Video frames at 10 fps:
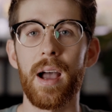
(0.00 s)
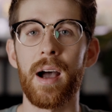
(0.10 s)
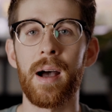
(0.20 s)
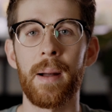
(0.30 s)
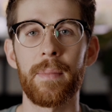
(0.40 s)

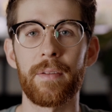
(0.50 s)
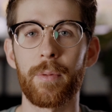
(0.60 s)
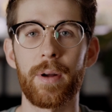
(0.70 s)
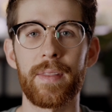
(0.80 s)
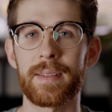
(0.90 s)
of the
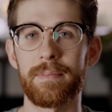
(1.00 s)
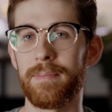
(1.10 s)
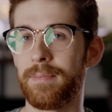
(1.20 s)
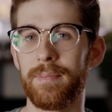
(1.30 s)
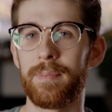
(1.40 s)
one that
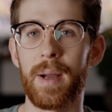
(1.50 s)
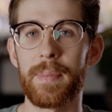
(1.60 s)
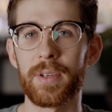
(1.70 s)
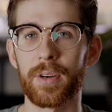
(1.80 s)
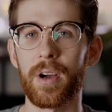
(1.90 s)
might
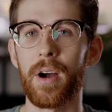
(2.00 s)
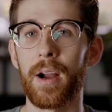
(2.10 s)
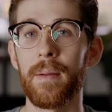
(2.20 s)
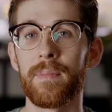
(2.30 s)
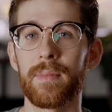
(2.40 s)
be in your car,